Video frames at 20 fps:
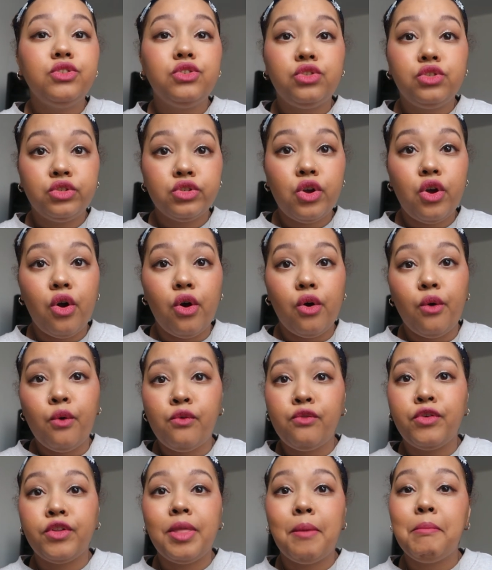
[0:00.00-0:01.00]
So,
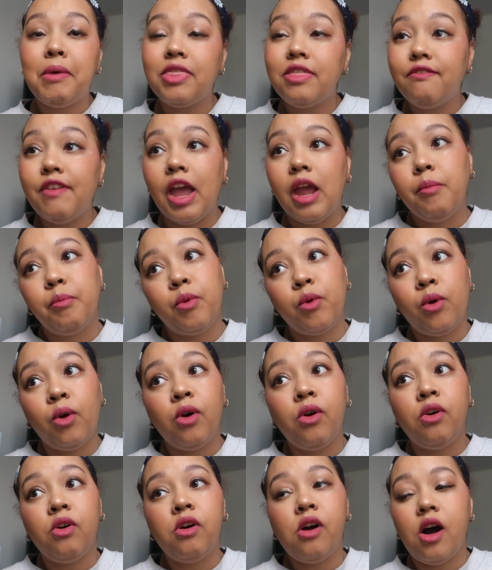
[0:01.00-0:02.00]
for the month of
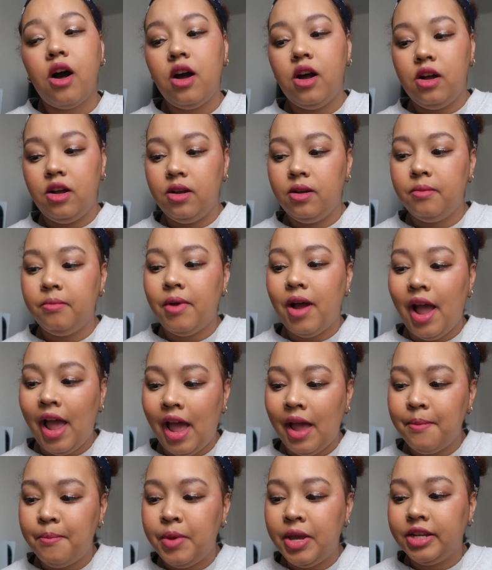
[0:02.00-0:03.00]
April,
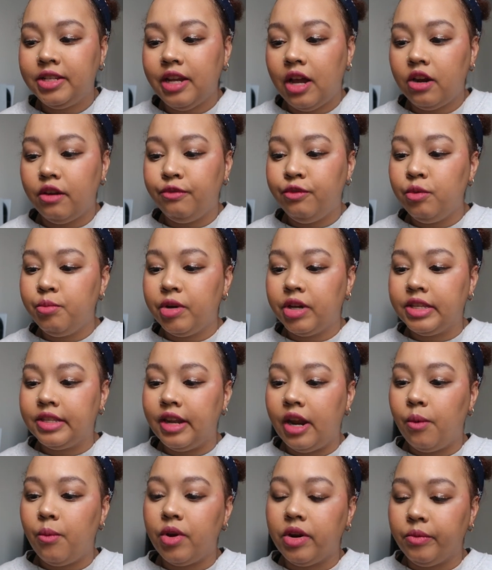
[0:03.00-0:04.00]
I picked out a few books
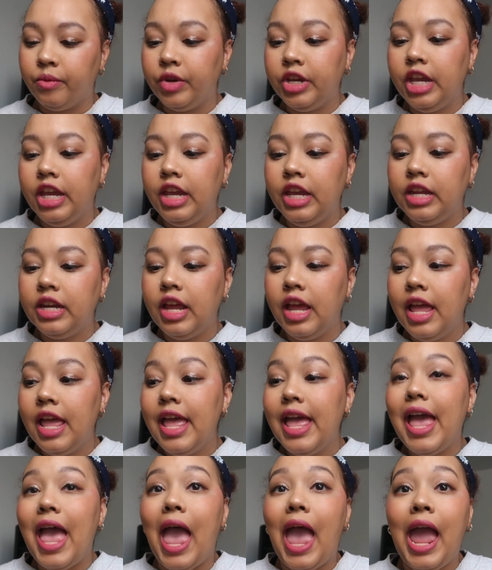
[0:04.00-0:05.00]
that I want to read,
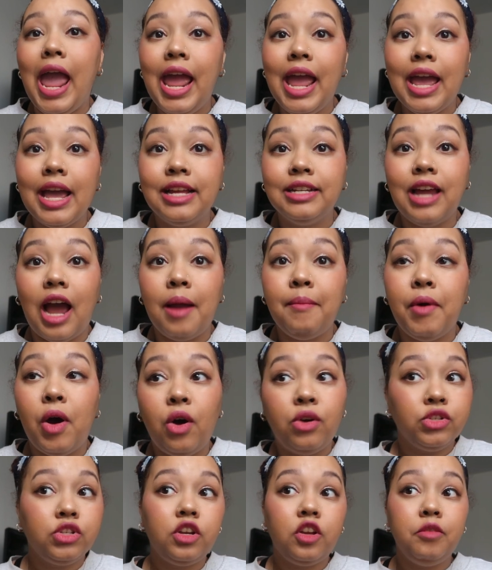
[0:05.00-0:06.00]
and I'm
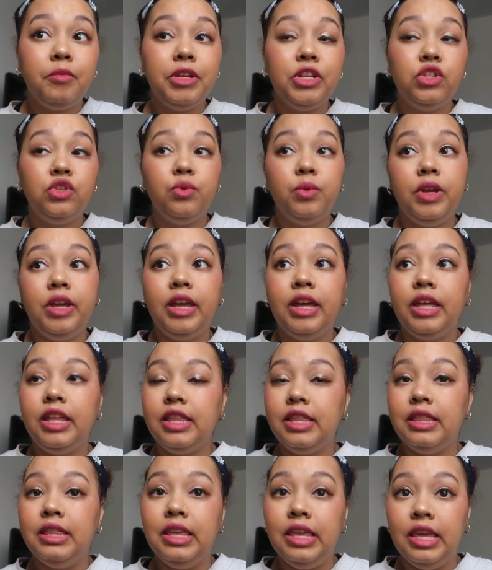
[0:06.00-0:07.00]
also going to be
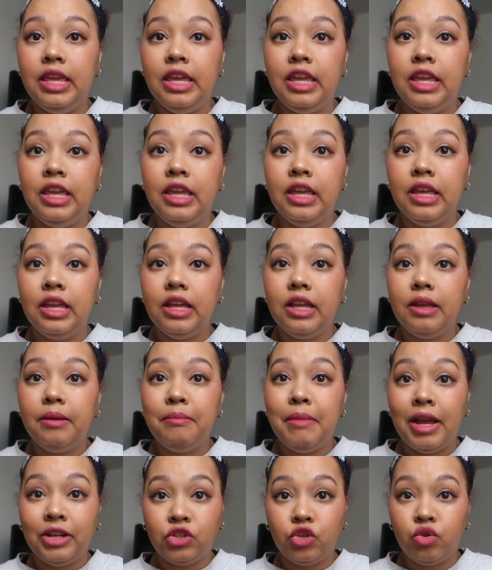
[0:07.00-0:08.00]
doing the
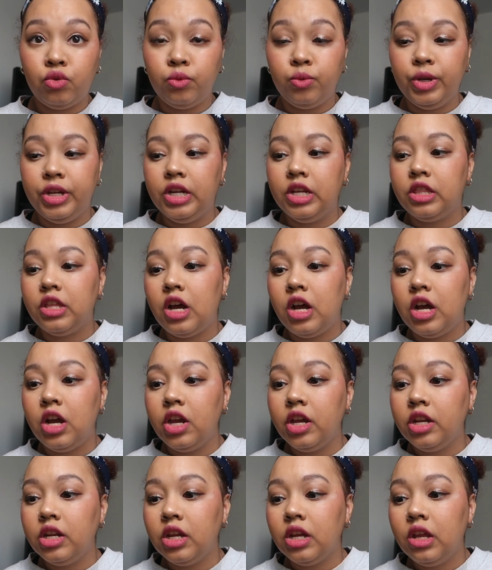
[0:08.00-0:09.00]
magical
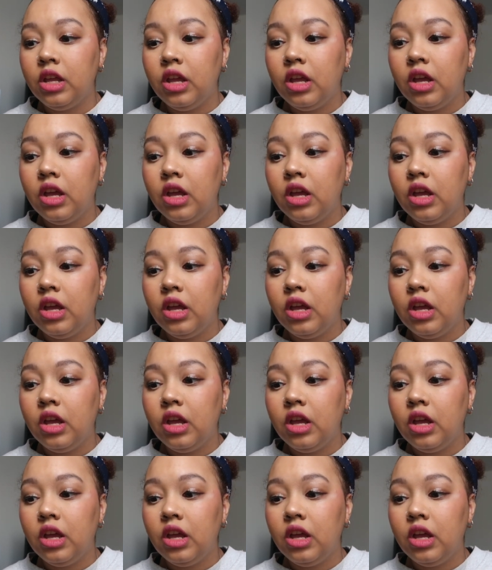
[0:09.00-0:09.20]
readathon